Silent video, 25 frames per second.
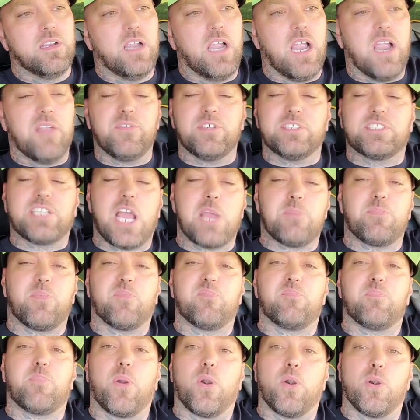every type
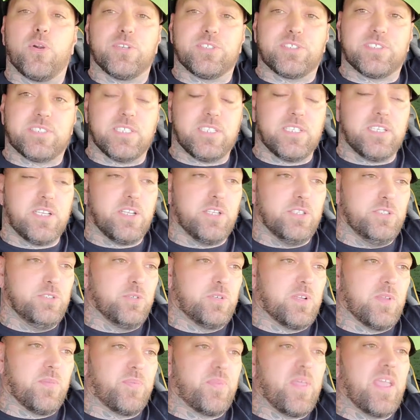of person
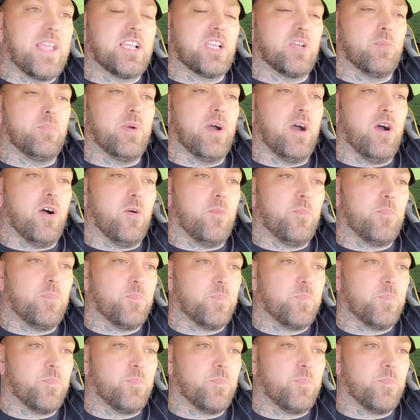you can think about.